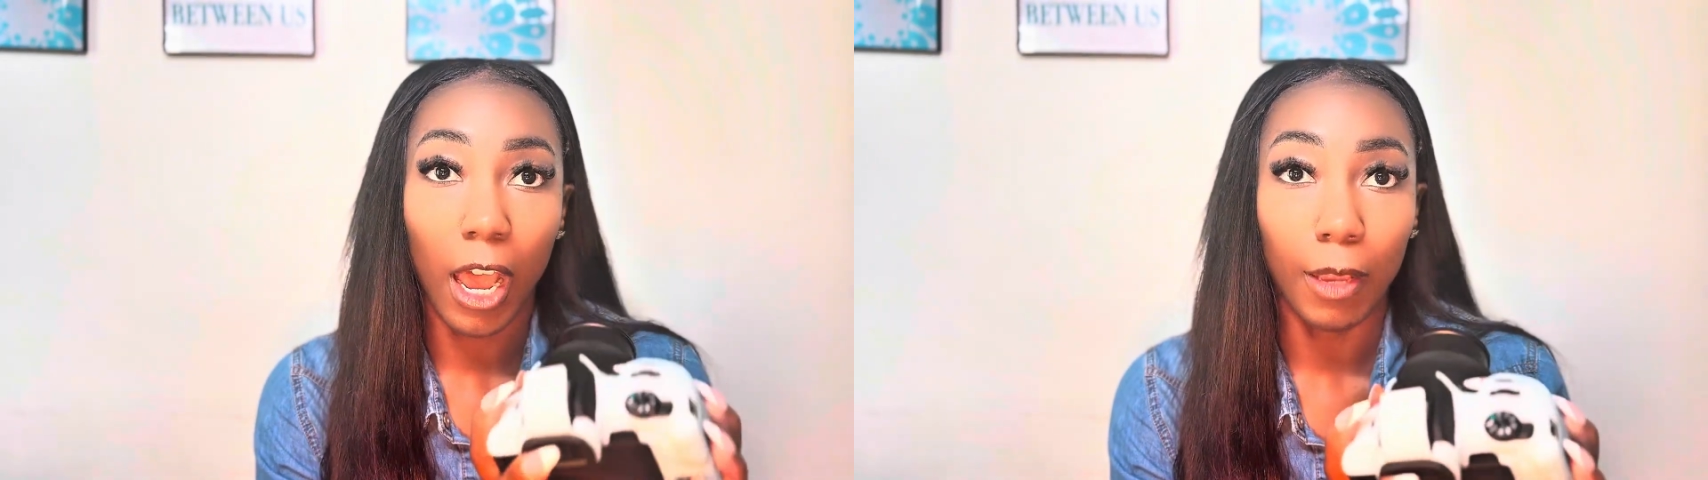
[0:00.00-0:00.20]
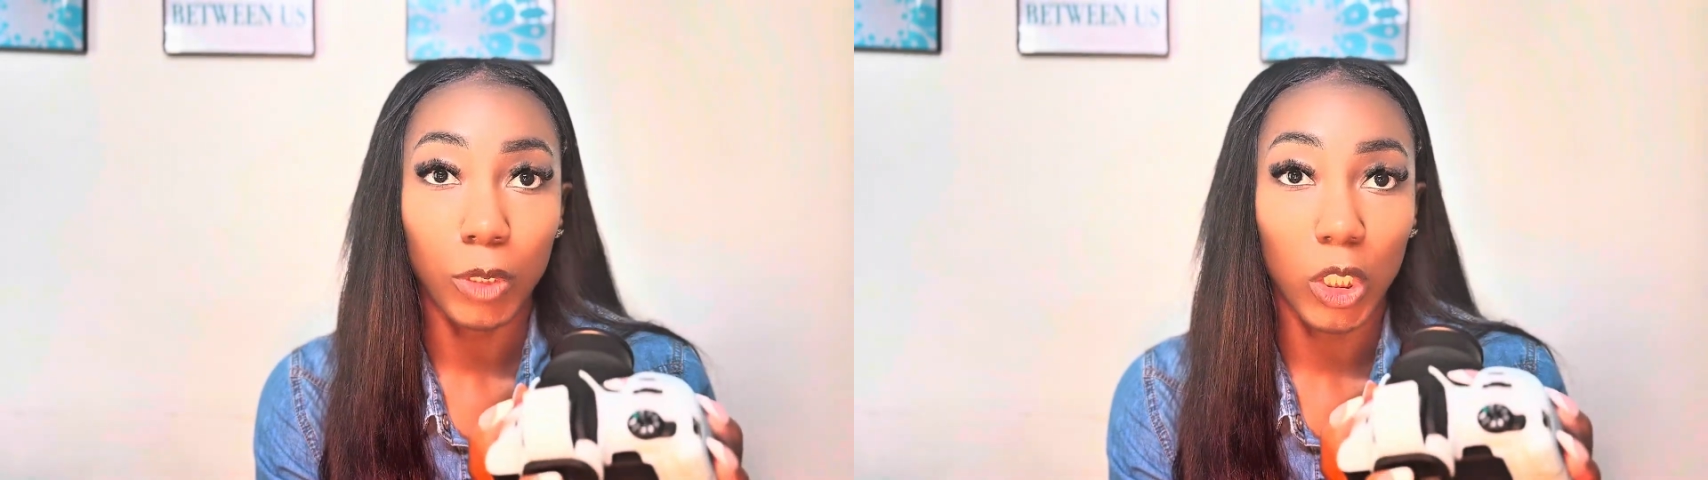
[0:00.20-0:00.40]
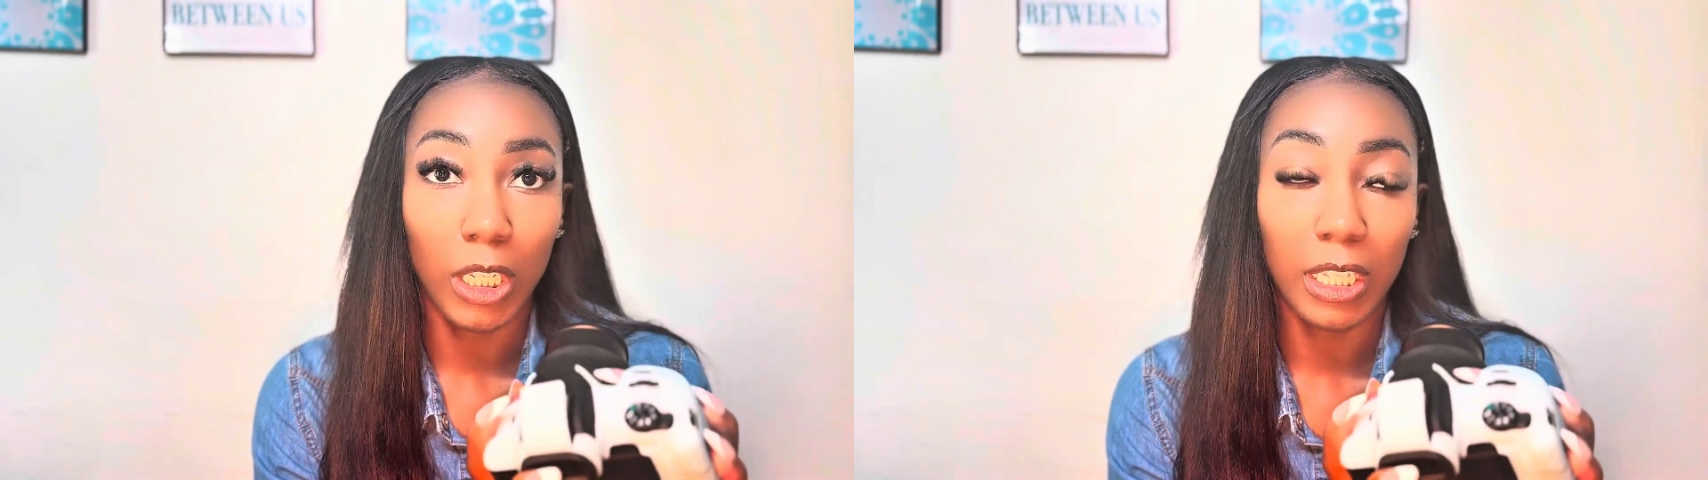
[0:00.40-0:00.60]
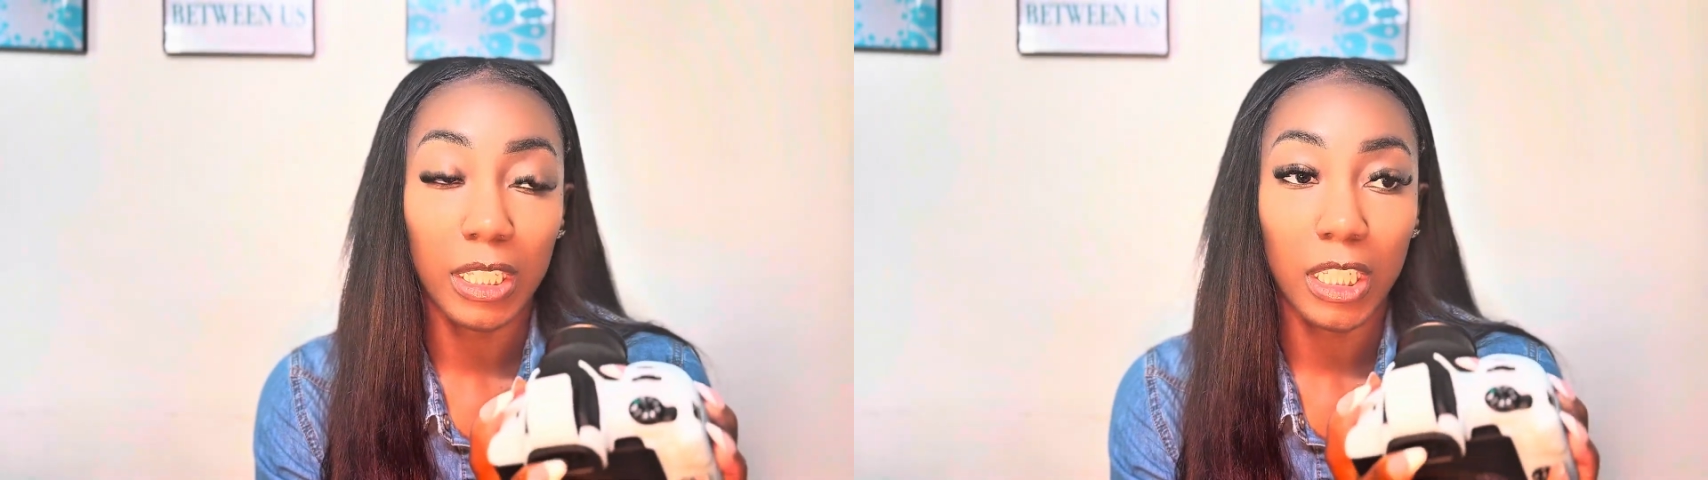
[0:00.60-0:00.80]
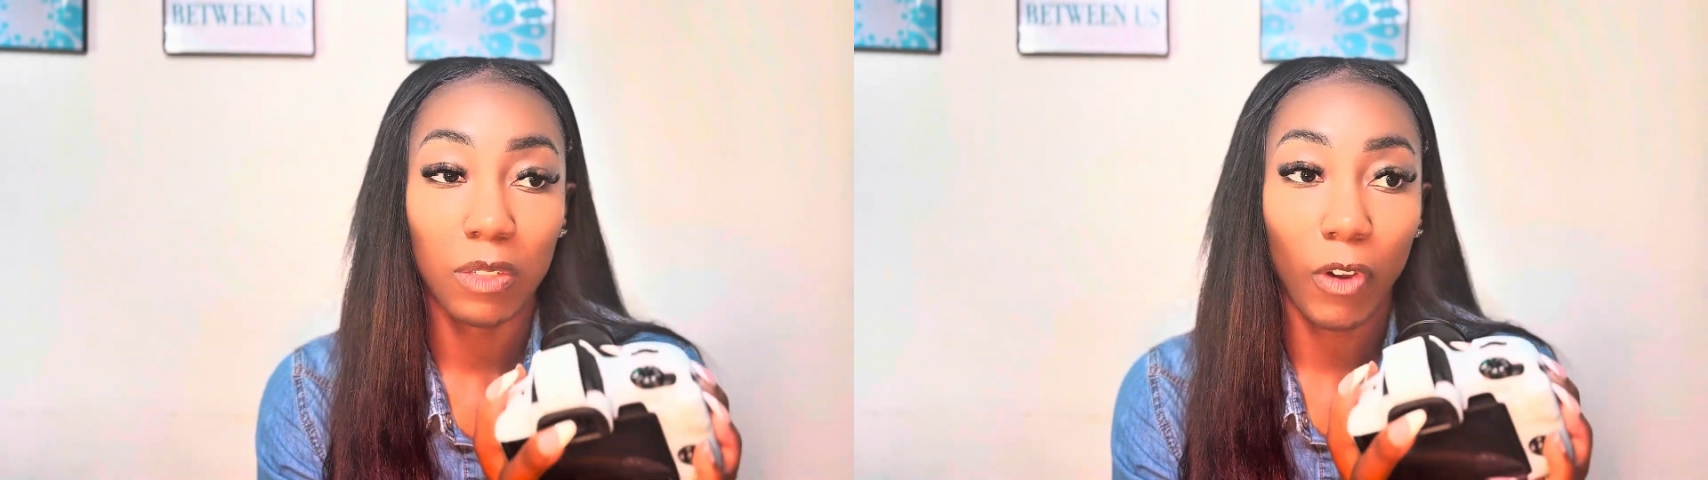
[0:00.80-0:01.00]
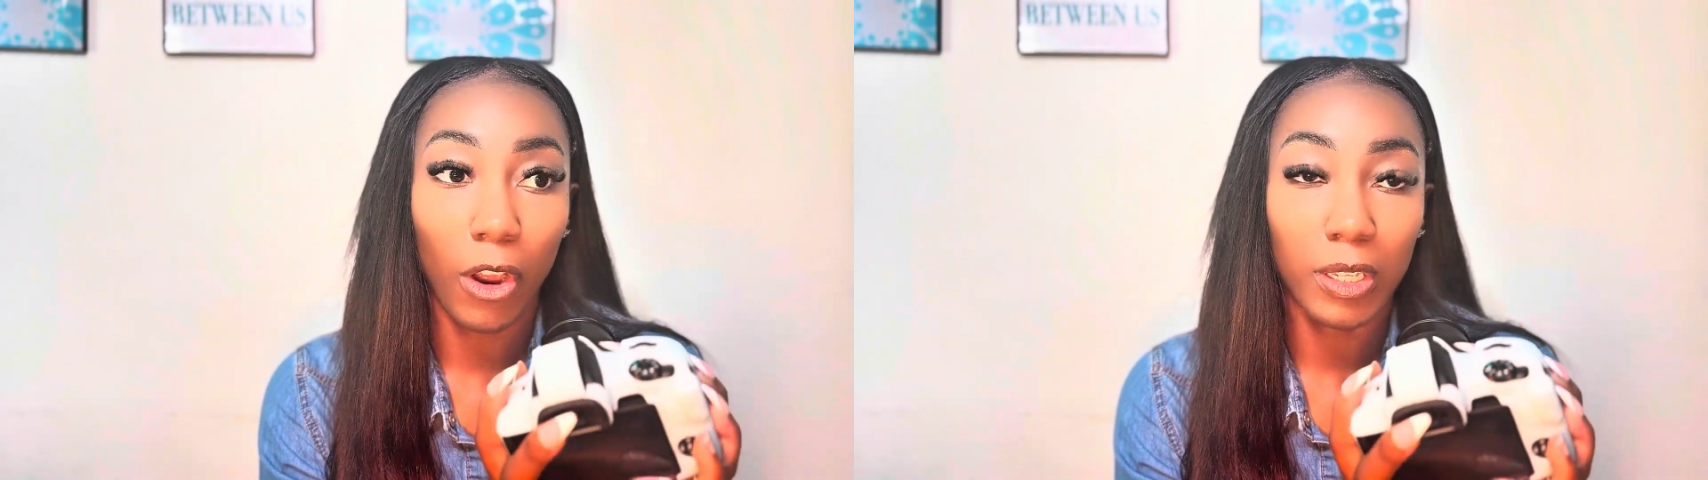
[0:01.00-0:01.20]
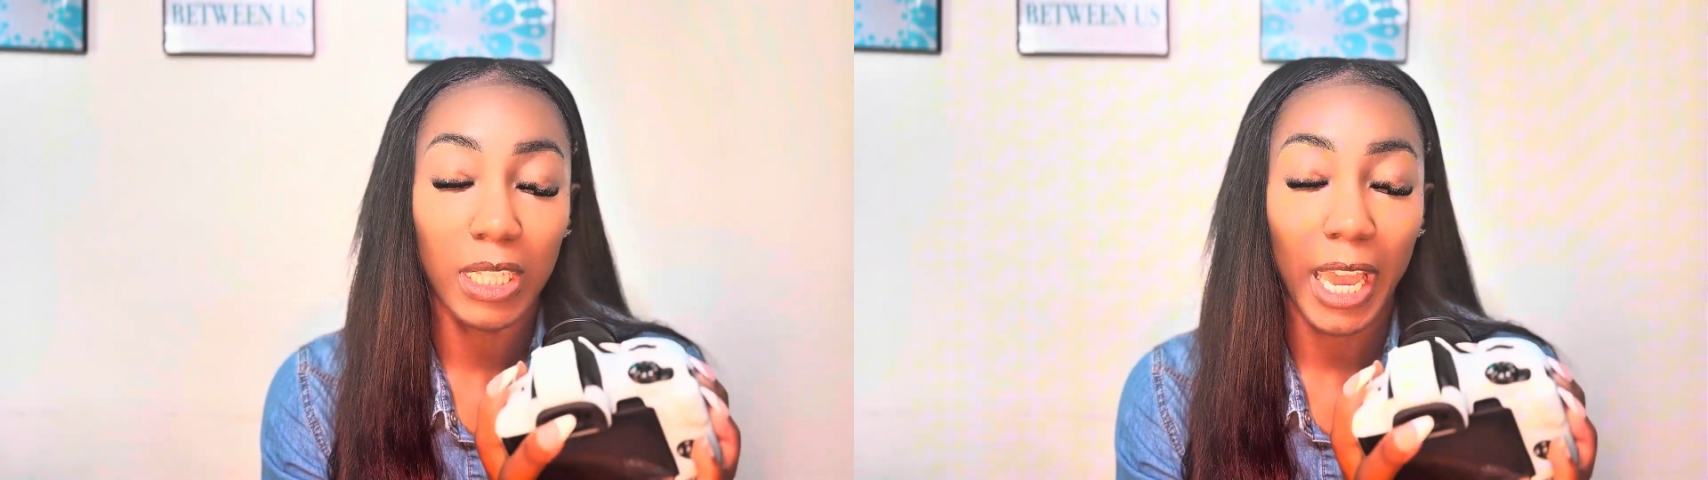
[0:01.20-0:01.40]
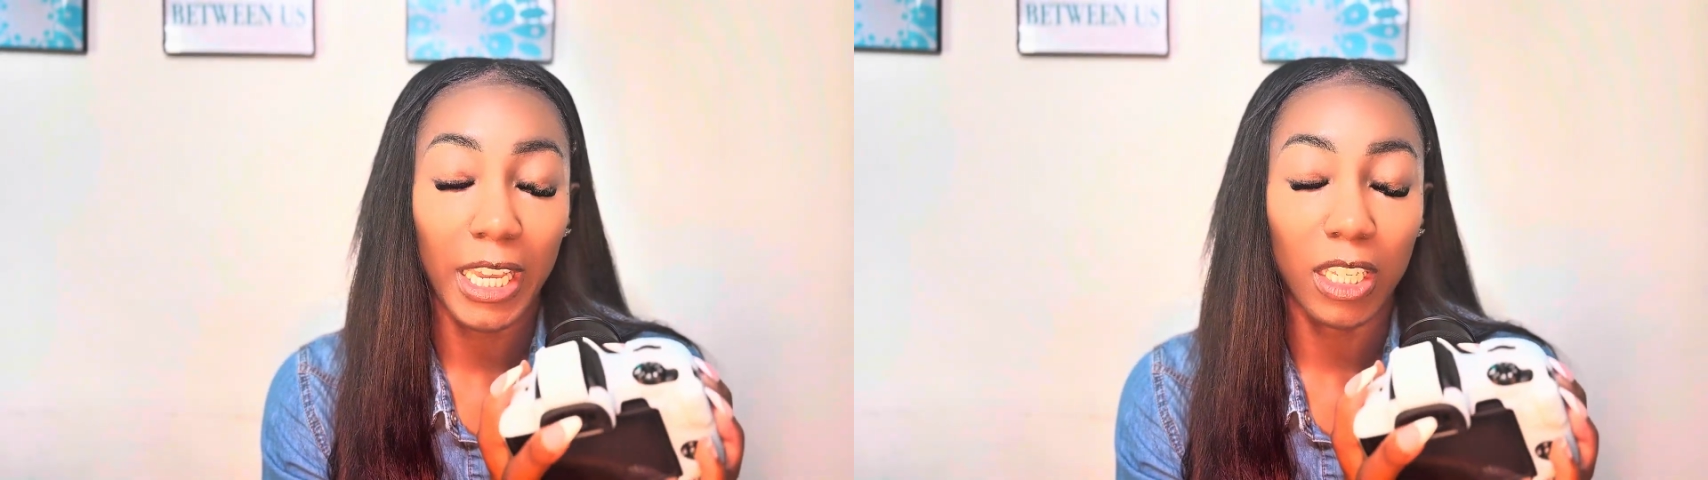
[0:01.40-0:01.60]
options as far as
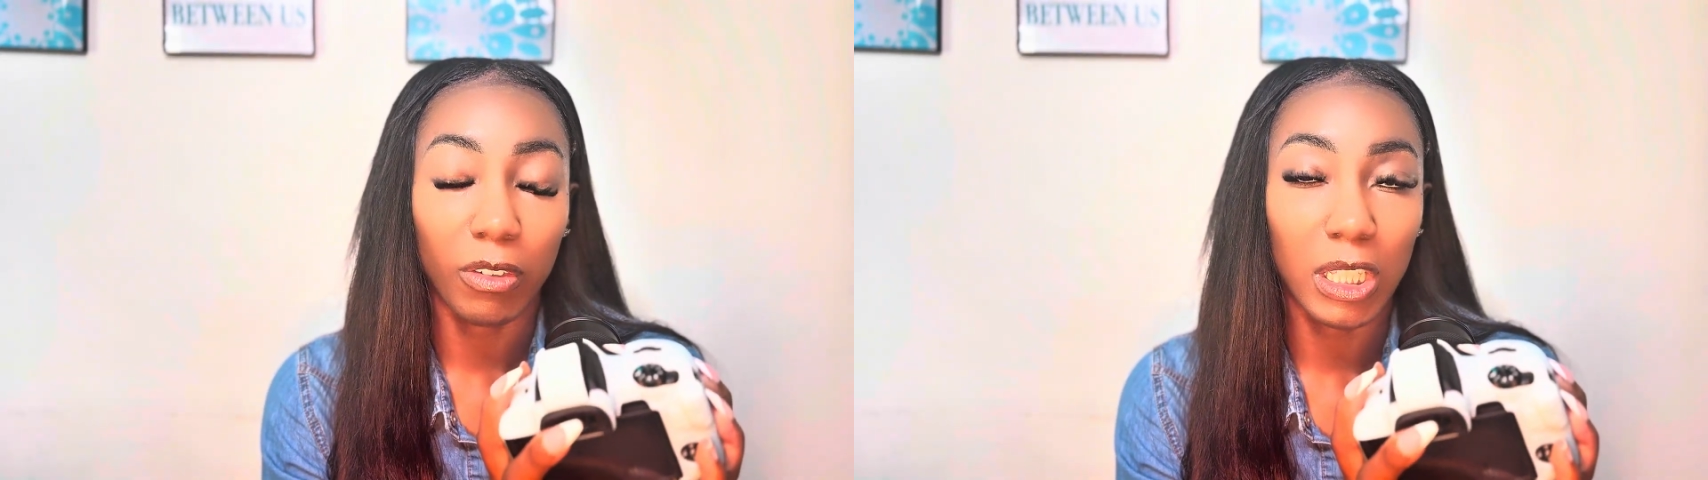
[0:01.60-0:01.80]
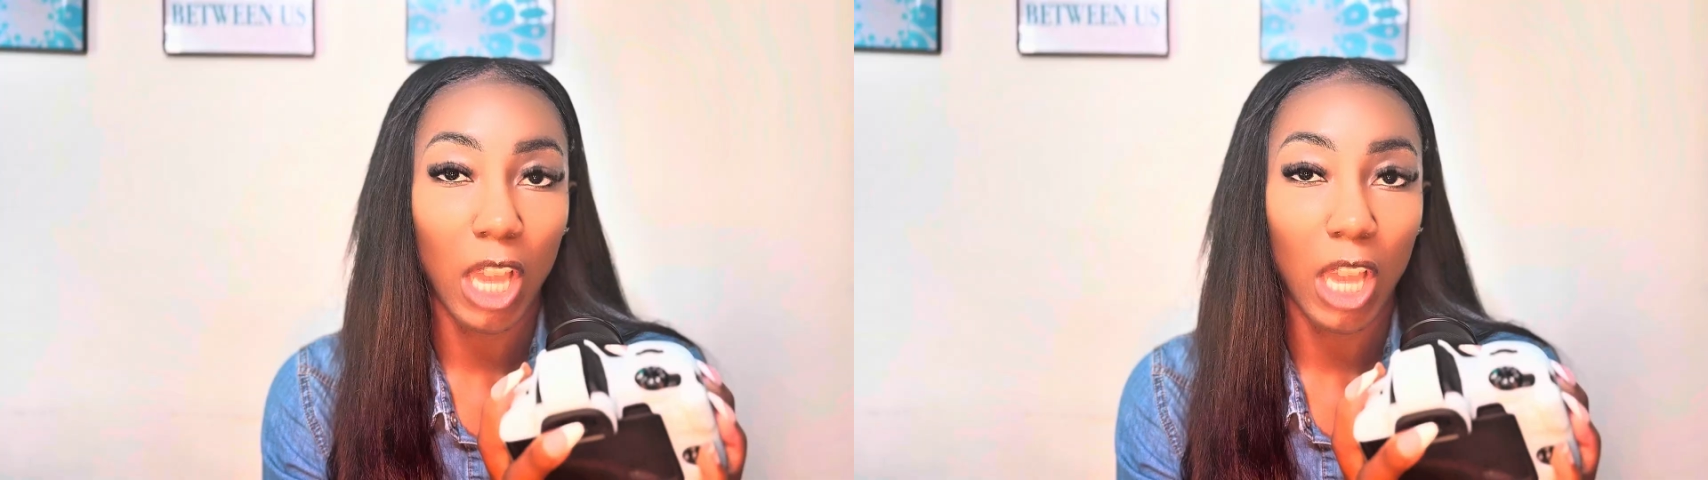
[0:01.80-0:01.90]
like